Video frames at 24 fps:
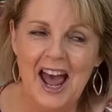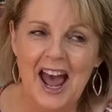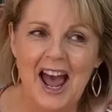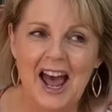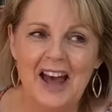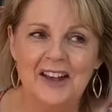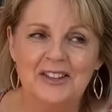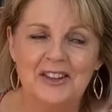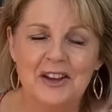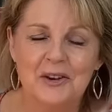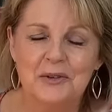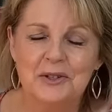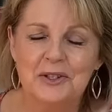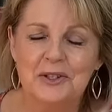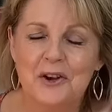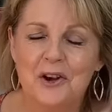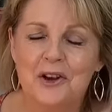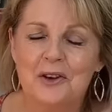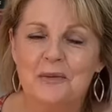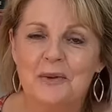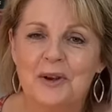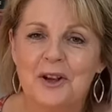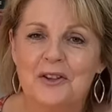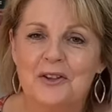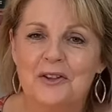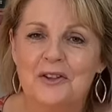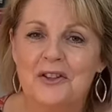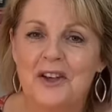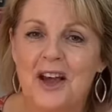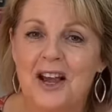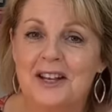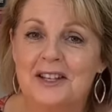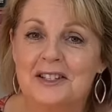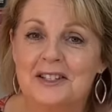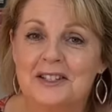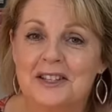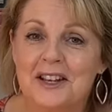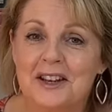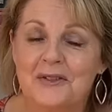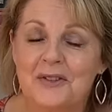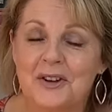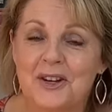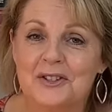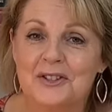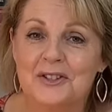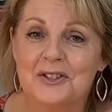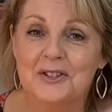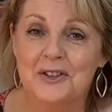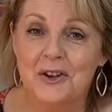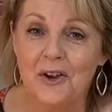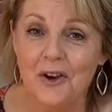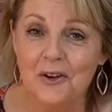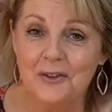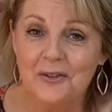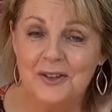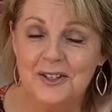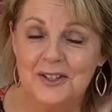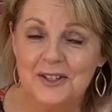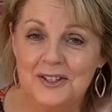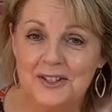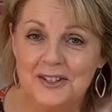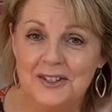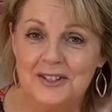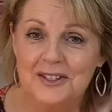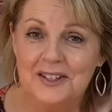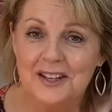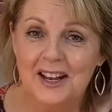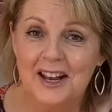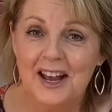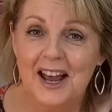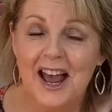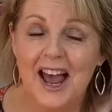and there was going to be a Thanksgiving service,